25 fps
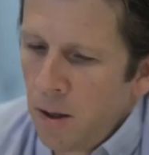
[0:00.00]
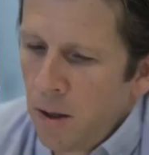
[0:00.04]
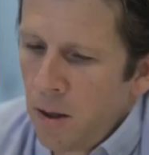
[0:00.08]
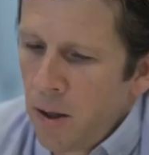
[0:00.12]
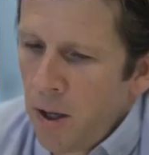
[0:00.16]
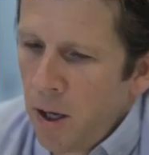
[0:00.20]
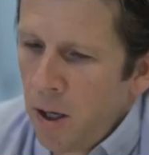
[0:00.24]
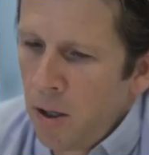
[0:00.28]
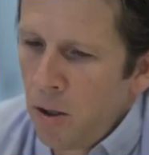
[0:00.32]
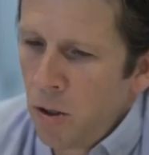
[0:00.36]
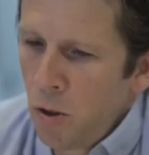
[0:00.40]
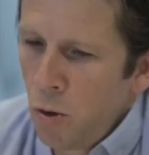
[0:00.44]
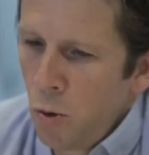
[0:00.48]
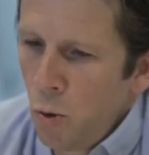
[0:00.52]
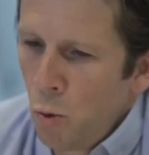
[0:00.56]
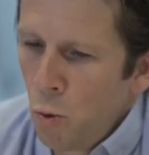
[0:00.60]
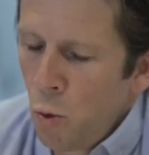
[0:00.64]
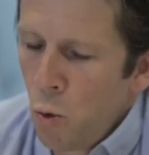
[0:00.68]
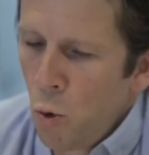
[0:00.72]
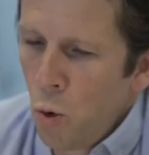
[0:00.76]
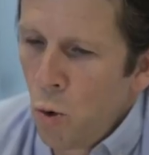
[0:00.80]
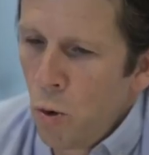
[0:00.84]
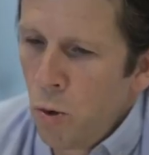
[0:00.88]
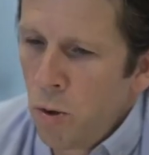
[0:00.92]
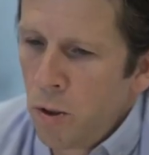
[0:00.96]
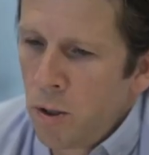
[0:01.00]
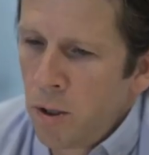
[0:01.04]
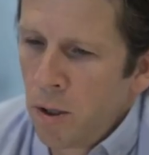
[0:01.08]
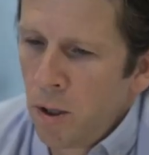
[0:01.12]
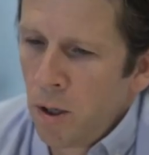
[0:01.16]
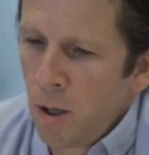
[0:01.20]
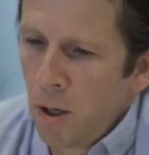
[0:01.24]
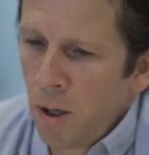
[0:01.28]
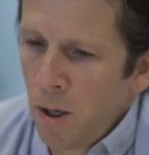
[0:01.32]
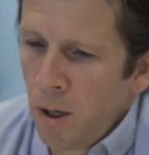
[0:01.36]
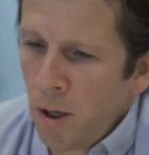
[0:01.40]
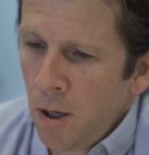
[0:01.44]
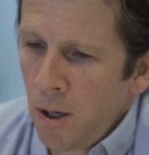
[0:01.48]
Then you would
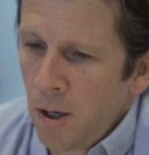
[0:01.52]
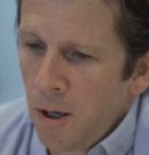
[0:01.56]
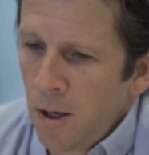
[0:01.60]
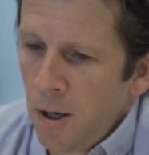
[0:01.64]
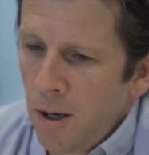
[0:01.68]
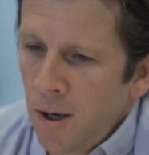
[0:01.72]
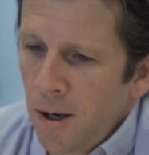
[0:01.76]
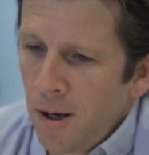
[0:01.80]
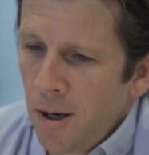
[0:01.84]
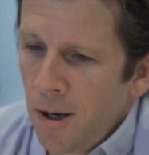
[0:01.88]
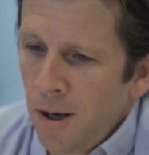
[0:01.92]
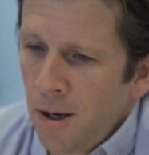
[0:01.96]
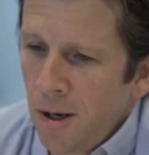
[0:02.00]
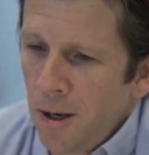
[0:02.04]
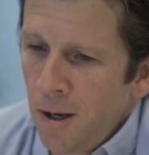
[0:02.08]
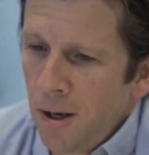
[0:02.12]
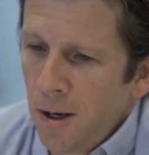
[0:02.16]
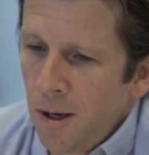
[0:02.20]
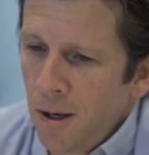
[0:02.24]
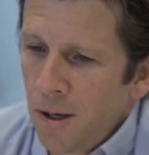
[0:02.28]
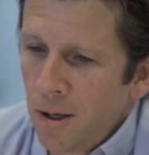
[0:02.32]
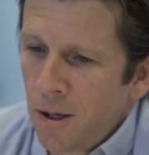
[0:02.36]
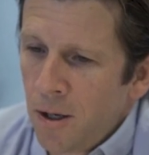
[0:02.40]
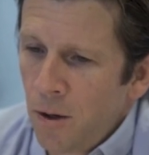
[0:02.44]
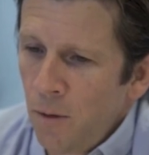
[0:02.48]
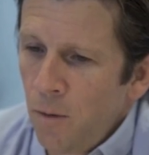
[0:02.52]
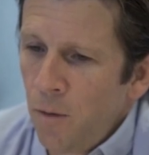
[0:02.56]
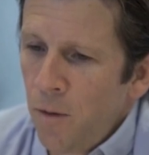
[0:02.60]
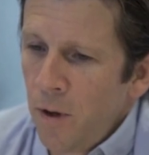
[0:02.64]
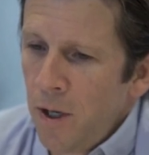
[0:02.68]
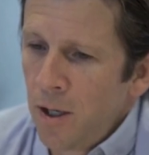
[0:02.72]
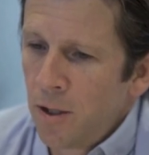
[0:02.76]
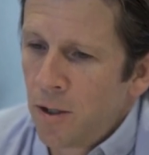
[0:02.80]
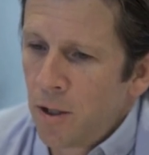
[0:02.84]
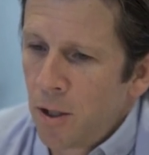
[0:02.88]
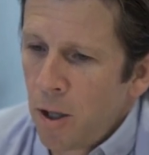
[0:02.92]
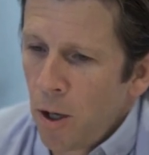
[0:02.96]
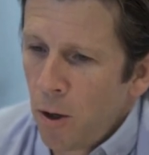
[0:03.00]

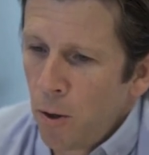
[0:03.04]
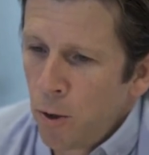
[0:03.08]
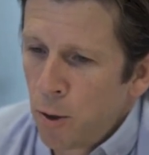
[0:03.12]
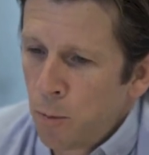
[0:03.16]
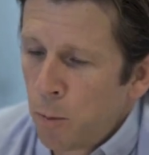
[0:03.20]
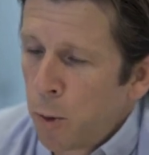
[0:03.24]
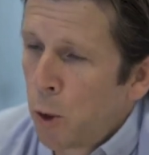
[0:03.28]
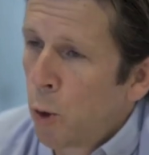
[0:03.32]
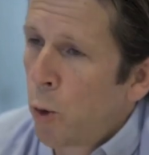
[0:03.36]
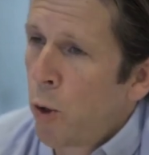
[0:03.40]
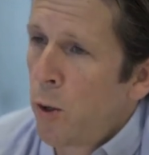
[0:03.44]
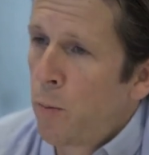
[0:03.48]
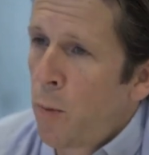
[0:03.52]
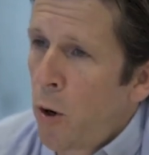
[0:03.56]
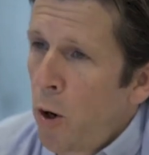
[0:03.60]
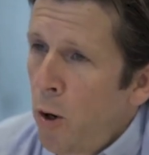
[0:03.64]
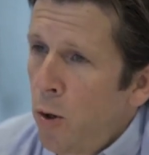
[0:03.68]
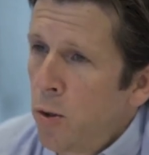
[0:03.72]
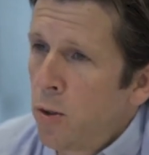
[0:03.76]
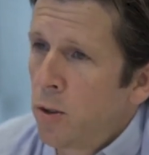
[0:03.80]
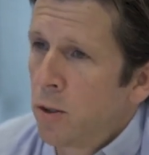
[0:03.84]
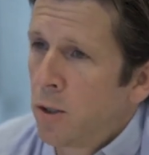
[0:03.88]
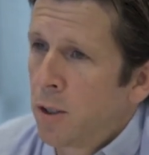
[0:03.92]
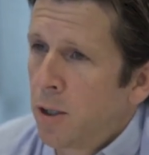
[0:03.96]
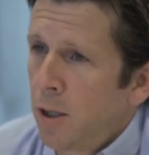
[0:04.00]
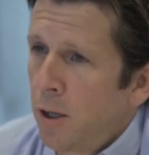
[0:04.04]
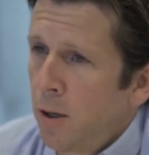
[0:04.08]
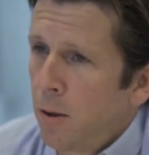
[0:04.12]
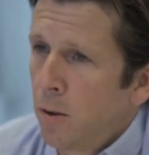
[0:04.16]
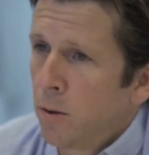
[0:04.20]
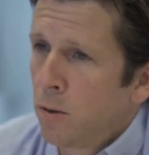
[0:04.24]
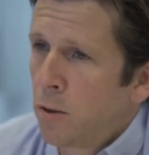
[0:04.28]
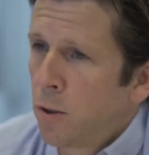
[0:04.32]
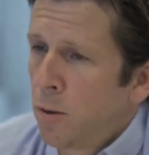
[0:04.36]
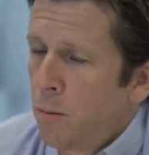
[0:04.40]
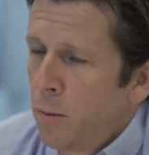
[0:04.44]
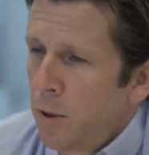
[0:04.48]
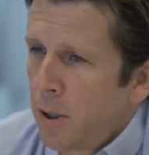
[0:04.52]
convince those pluripotent
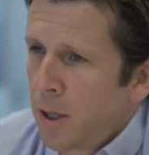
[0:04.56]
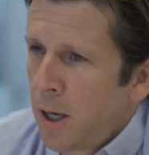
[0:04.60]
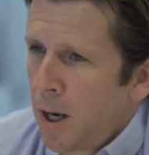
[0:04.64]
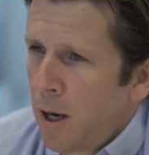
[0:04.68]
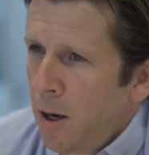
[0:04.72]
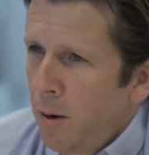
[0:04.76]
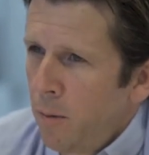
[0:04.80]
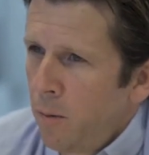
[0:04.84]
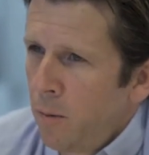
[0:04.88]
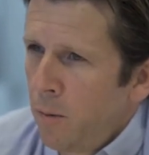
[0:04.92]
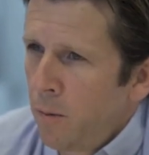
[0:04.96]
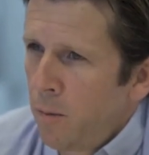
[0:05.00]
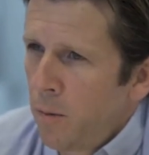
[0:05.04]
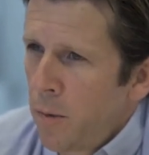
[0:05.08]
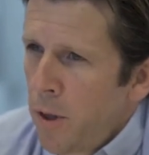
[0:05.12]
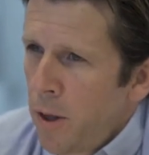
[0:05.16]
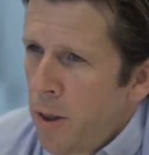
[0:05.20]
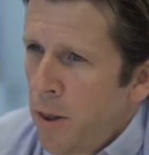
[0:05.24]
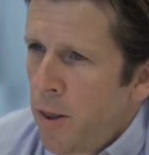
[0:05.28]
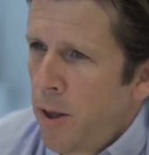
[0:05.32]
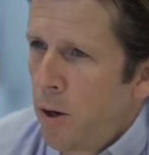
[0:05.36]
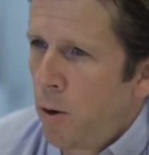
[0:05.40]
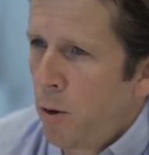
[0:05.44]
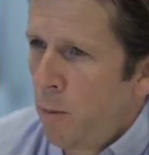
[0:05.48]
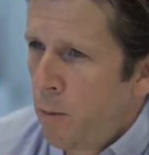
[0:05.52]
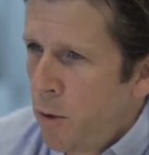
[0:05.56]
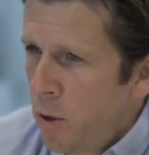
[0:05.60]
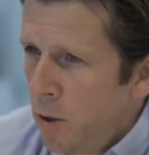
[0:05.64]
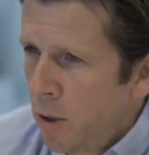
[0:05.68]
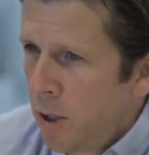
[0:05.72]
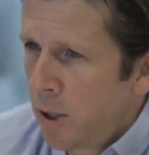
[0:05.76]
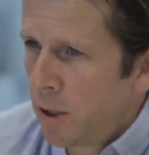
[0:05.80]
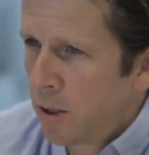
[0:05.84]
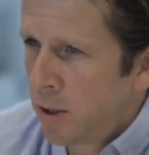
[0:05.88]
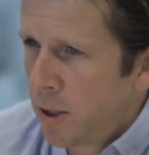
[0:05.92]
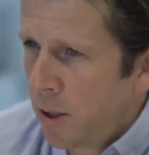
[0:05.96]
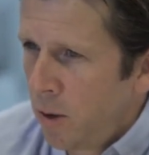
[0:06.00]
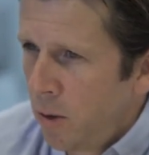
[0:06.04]
cells to become the
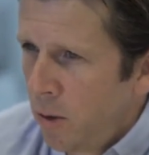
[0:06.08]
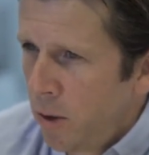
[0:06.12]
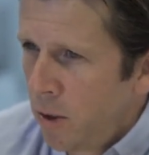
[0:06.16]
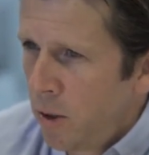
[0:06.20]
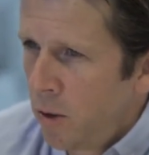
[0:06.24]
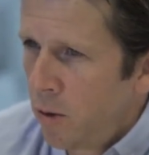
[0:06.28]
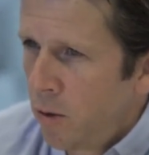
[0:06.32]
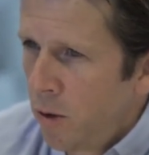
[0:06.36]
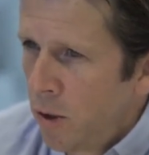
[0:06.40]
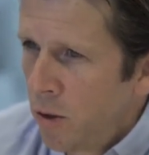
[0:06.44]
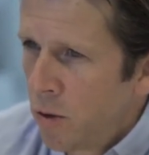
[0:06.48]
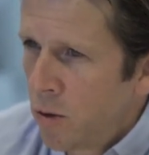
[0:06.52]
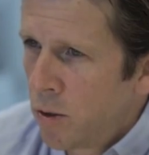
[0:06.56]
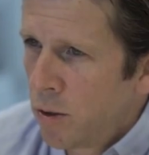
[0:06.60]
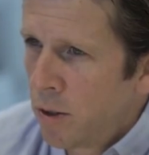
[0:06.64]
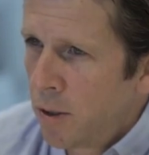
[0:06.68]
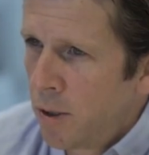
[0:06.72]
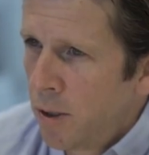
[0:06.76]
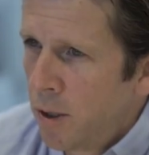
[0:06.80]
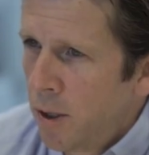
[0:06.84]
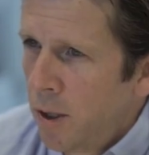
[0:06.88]
therapeutic cell that you're interested